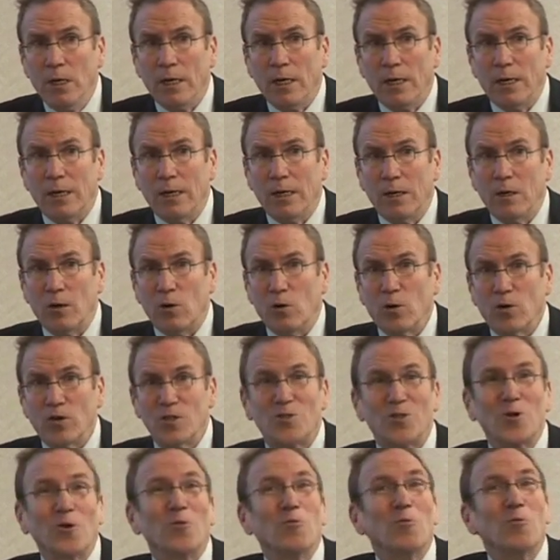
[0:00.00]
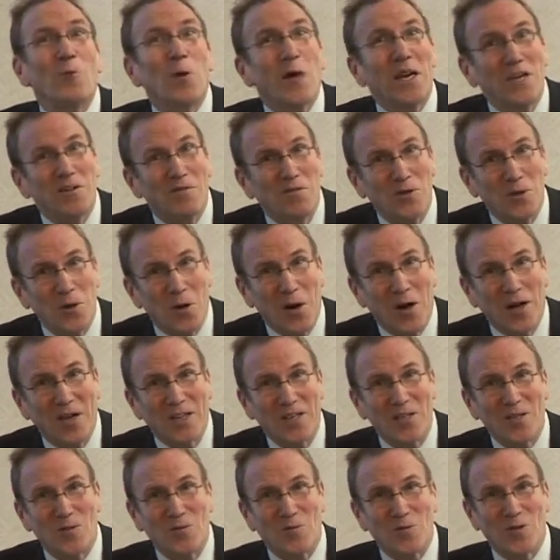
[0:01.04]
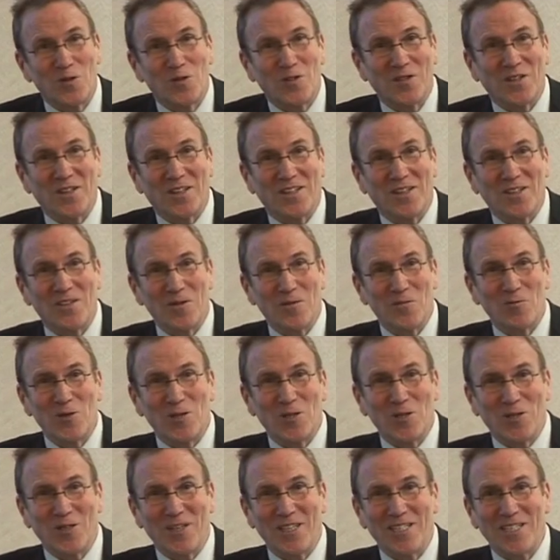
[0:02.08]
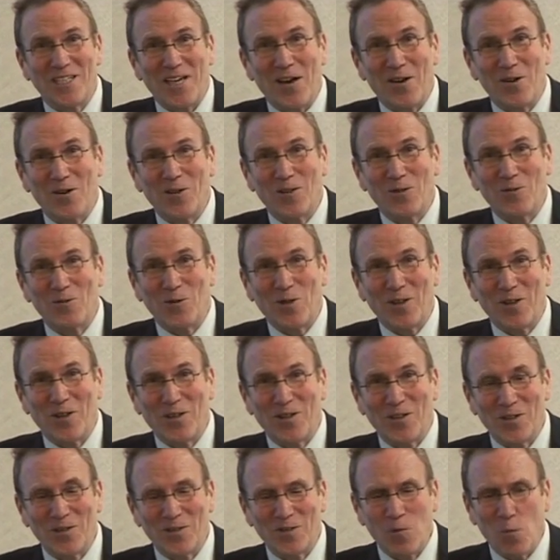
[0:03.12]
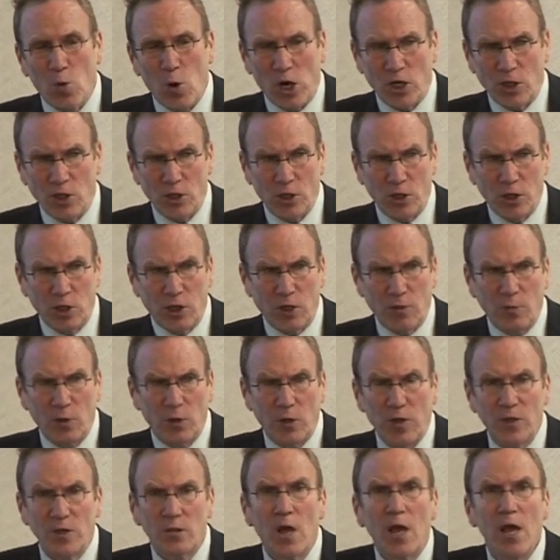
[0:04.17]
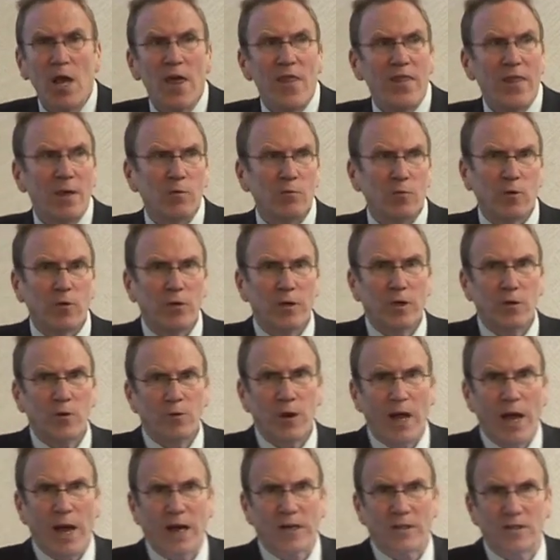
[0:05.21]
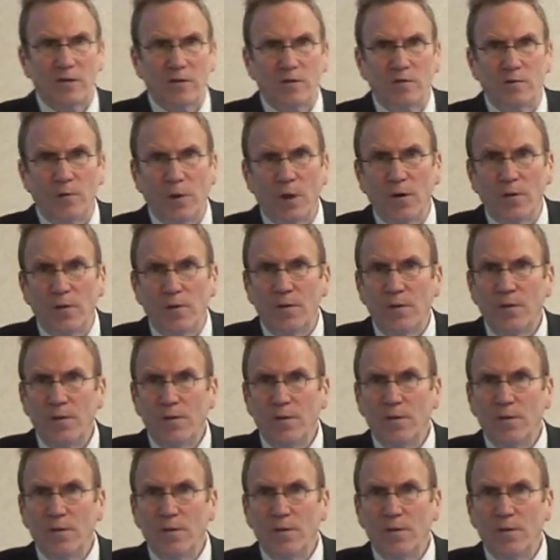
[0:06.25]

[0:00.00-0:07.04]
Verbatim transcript: uh, or a certain weight of dog, as was uh, recently touted in one of the Washington communities, then we're in a reactive mode.